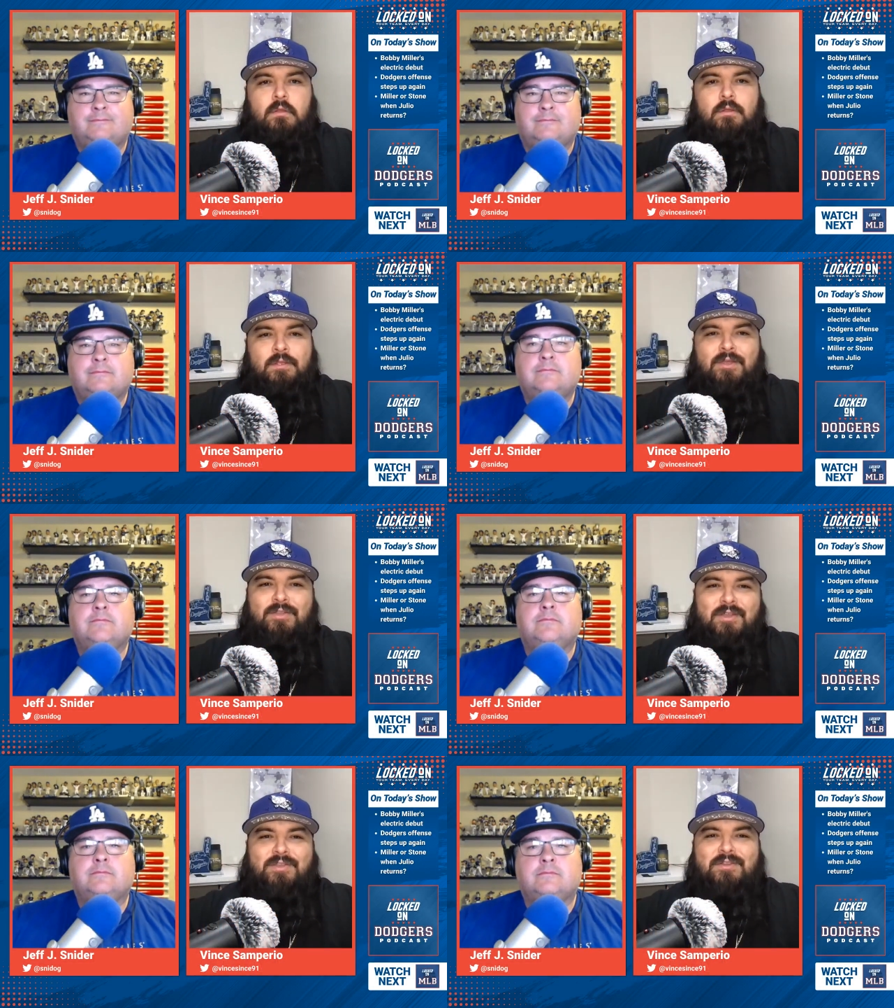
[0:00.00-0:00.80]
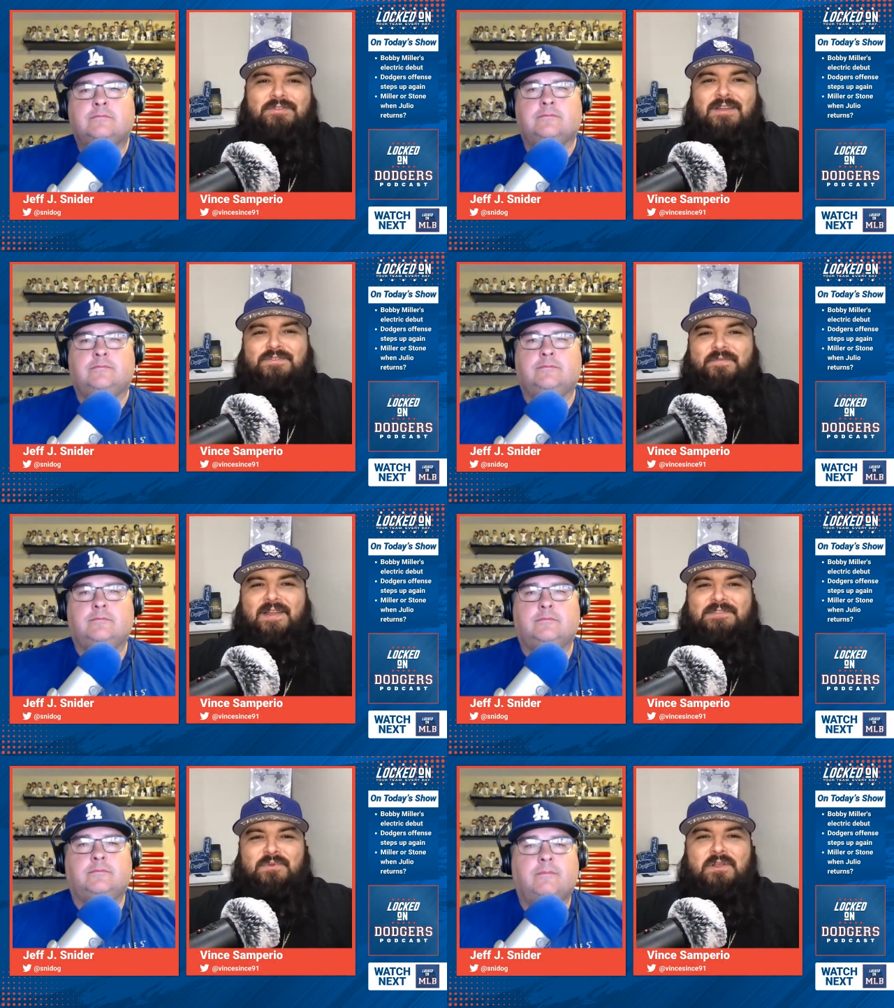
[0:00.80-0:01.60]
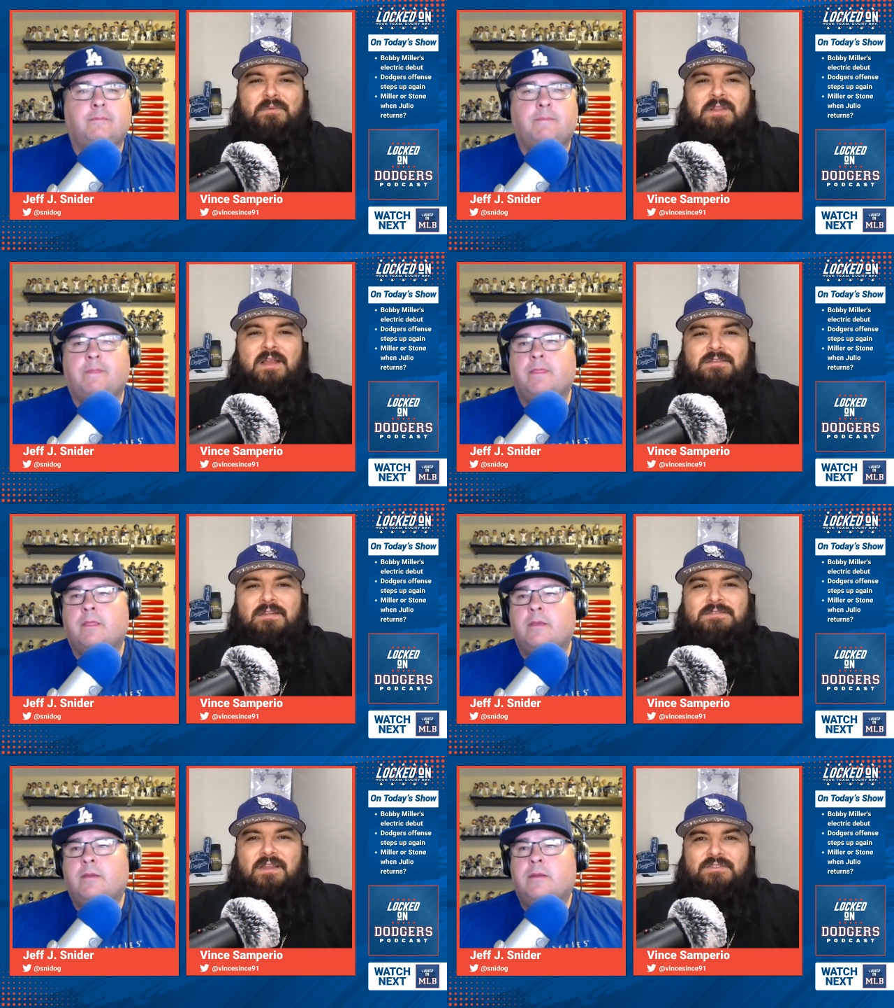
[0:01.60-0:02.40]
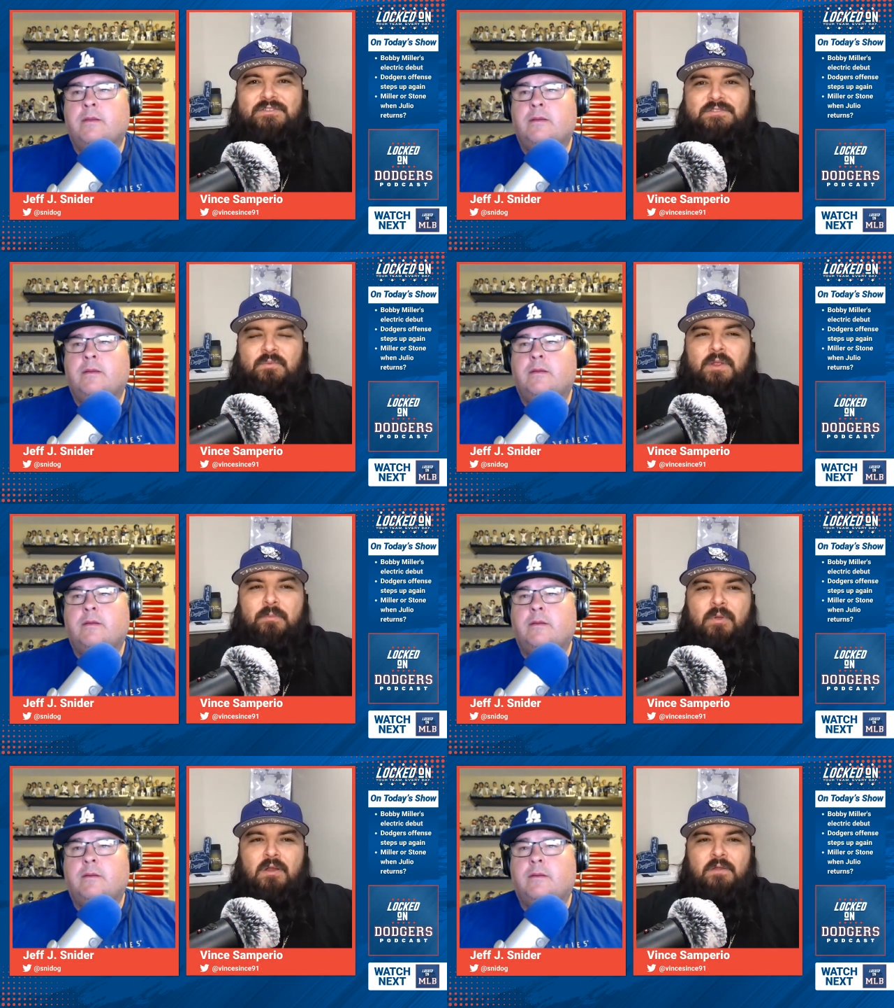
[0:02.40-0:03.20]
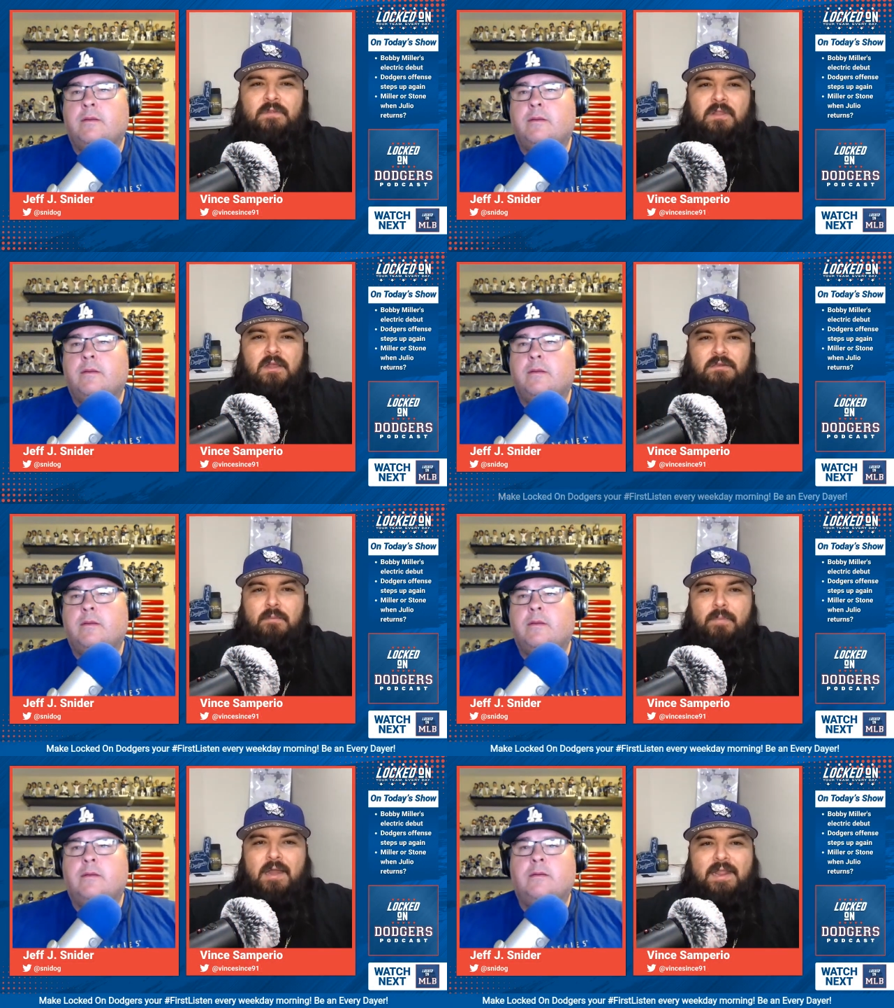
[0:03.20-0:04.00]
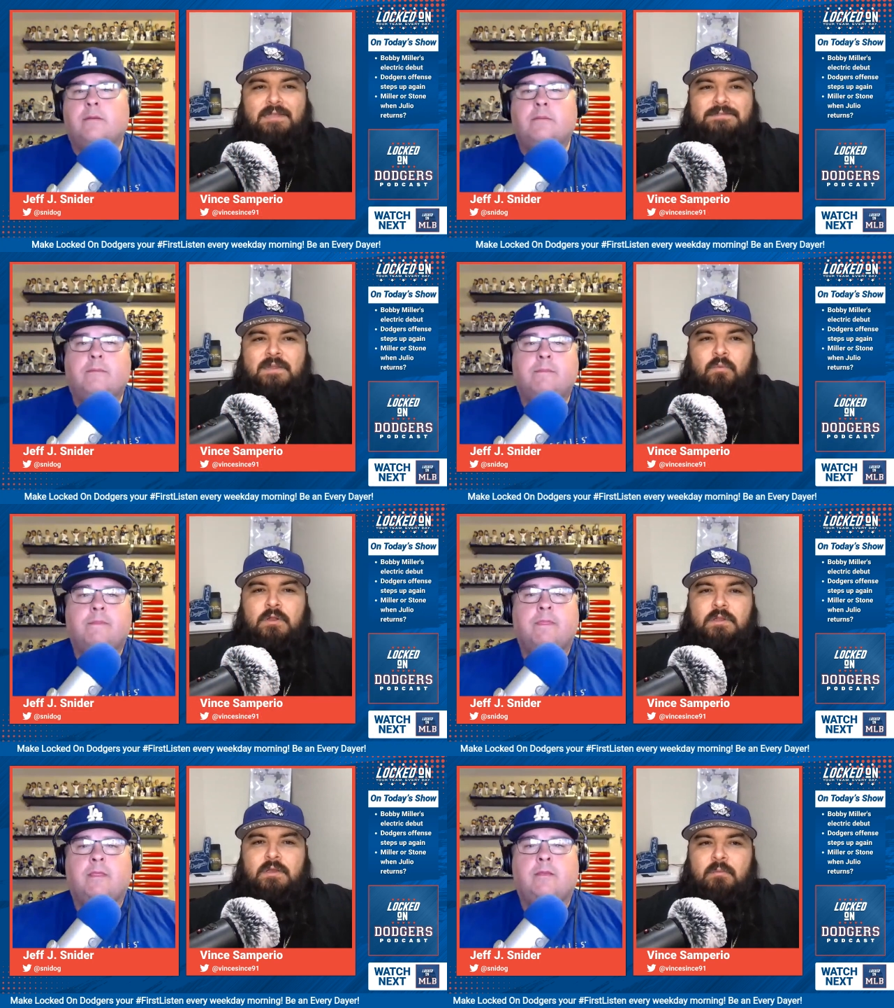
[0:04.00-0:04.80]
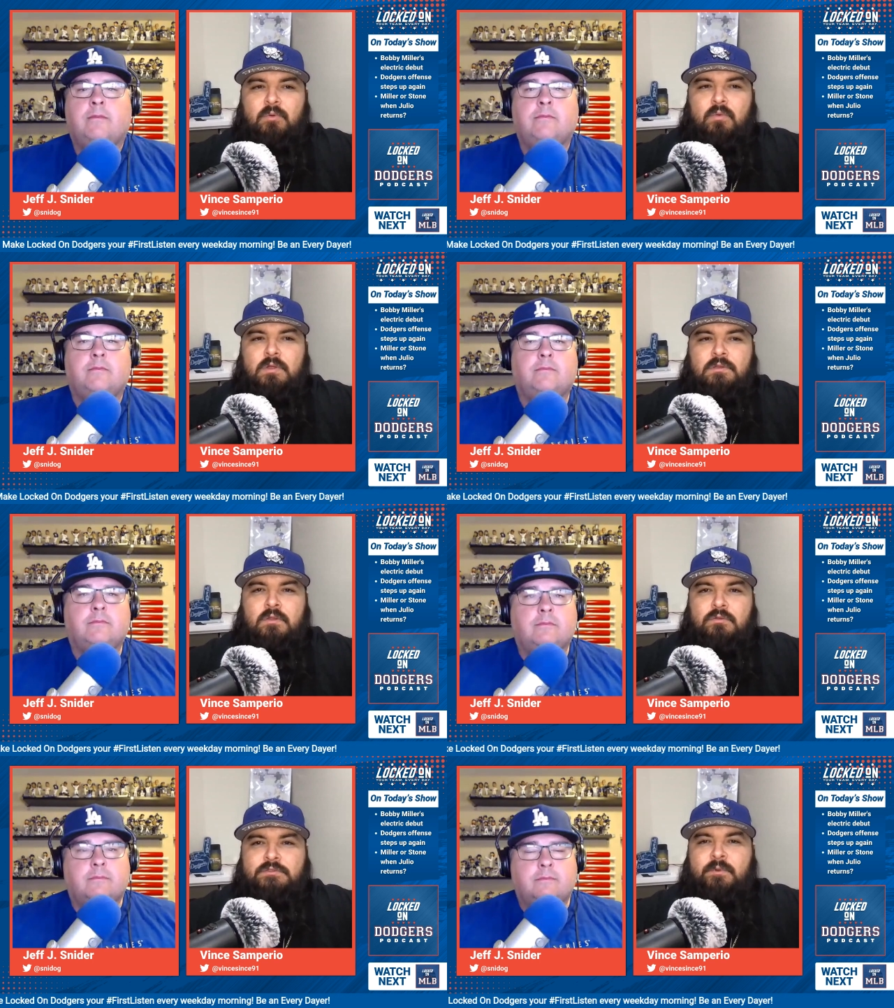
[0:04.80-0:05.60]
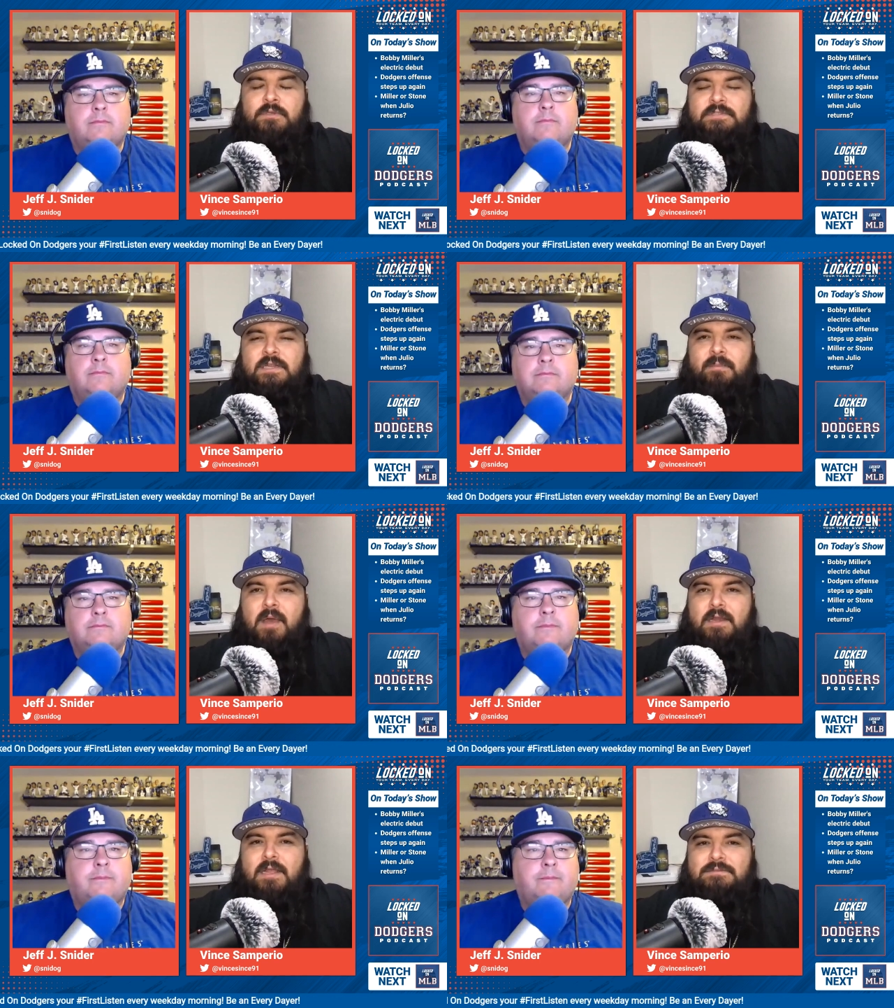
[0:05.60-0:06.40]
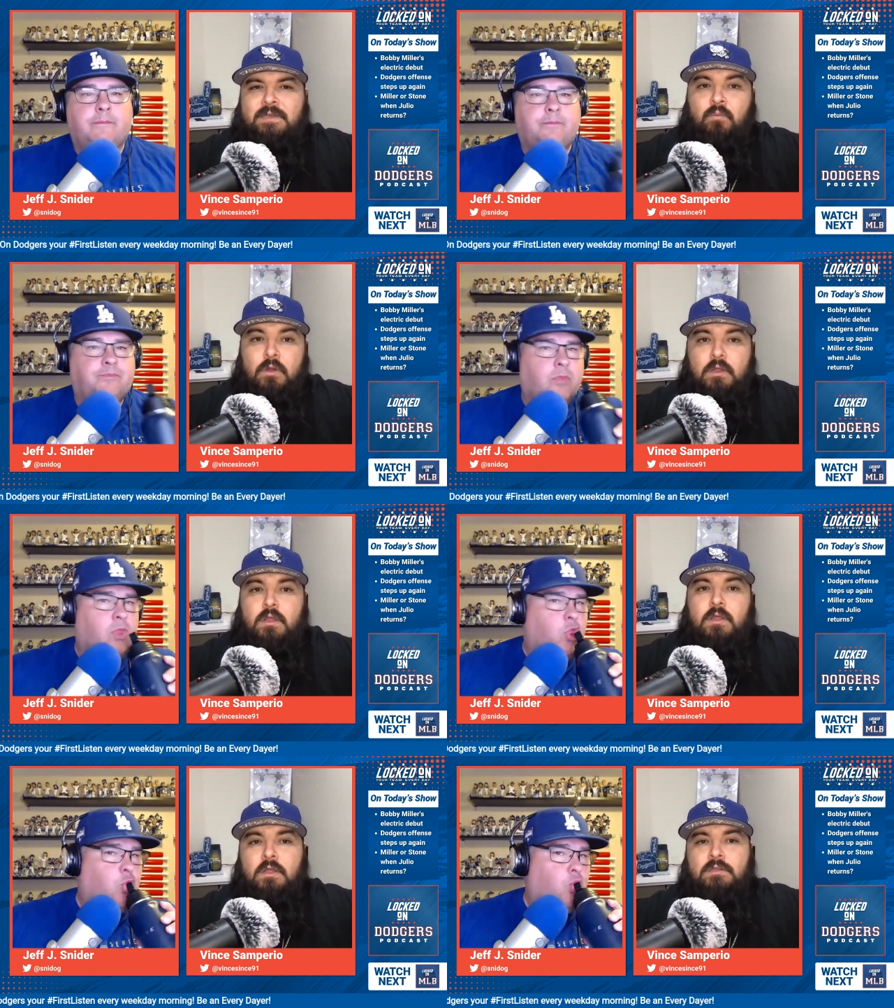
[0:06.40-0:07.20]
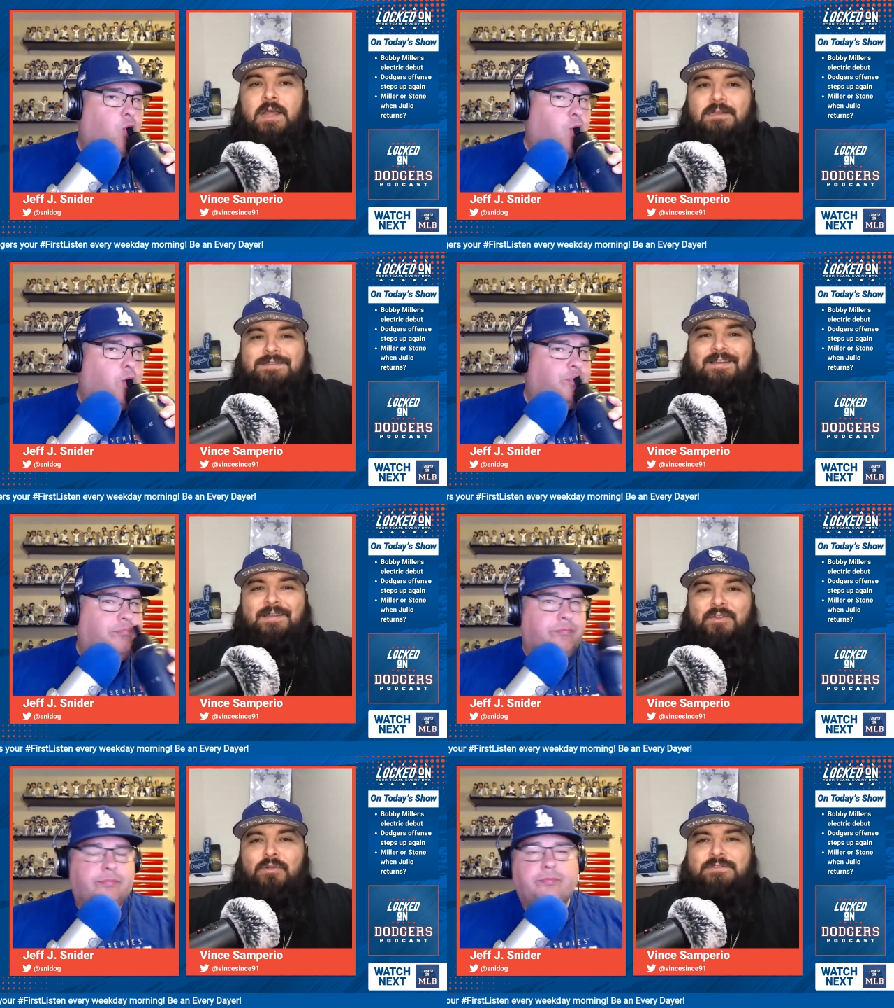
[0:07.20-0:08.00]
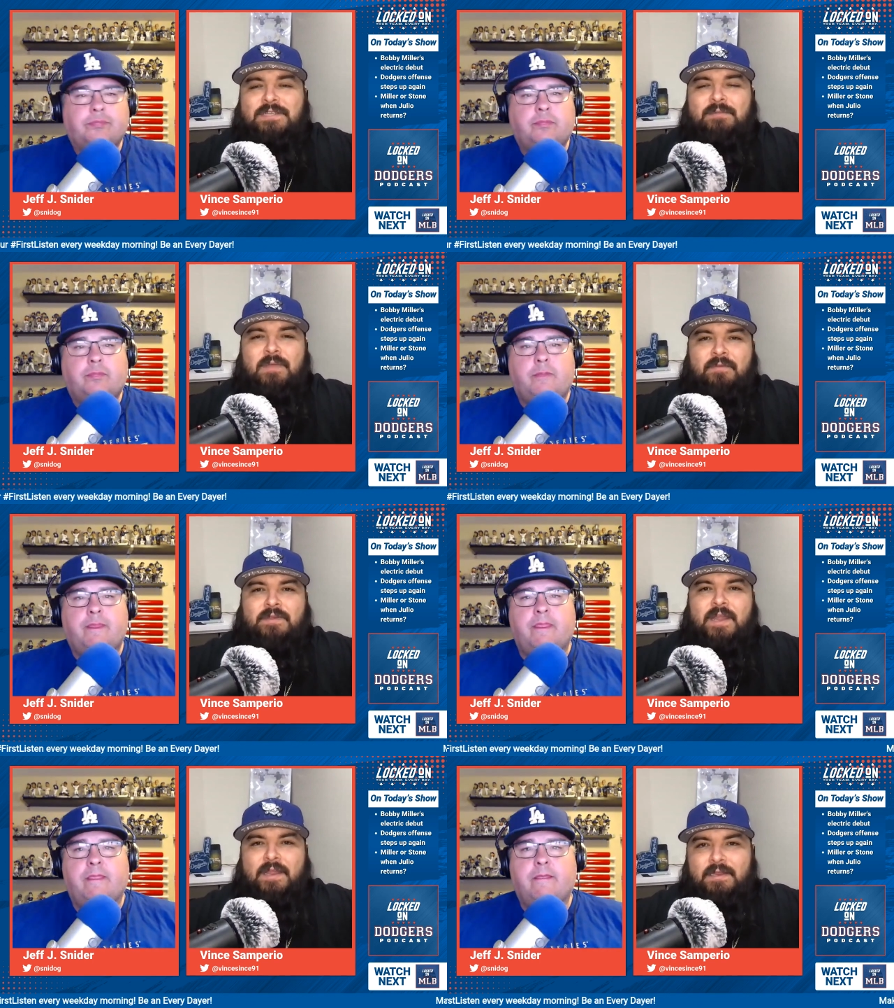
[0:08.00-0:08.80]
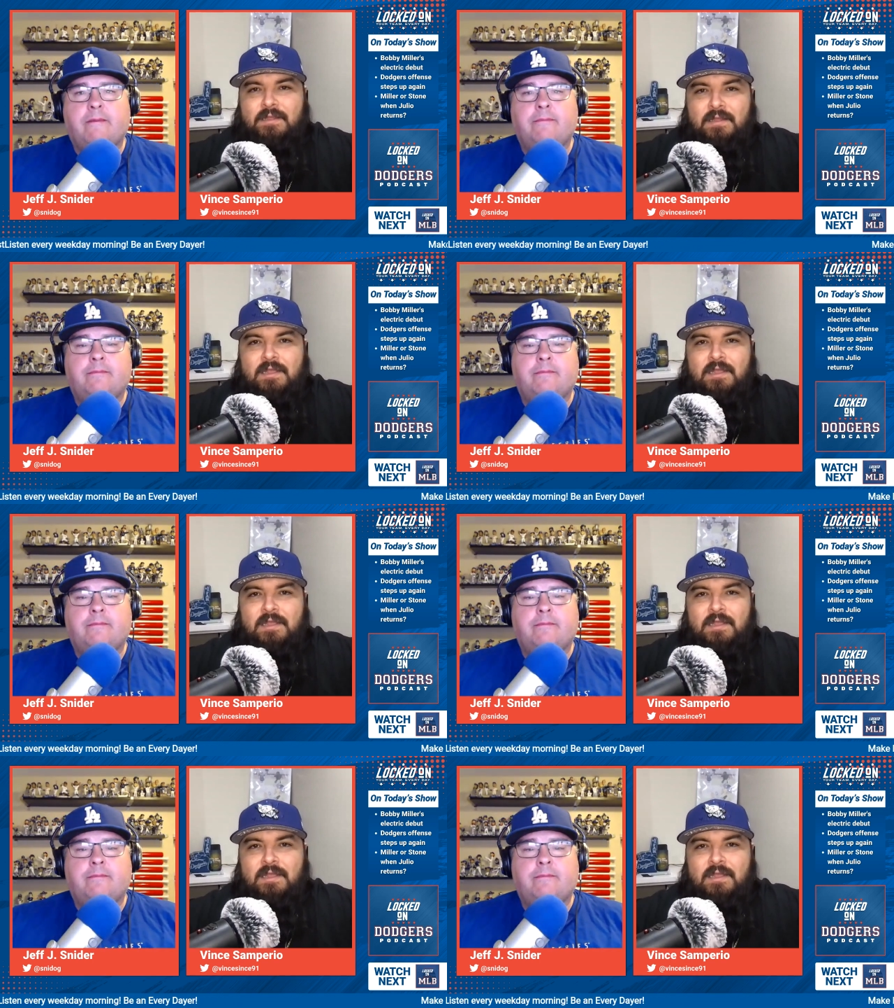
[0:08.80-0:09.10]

Speaker 1: Yo, yo, yo, Dodger fans, welcome to Locked On Dodgers. We are part of the Locked On Podcast Network, the number one local sports daily podcast network. Locked On, your team every day.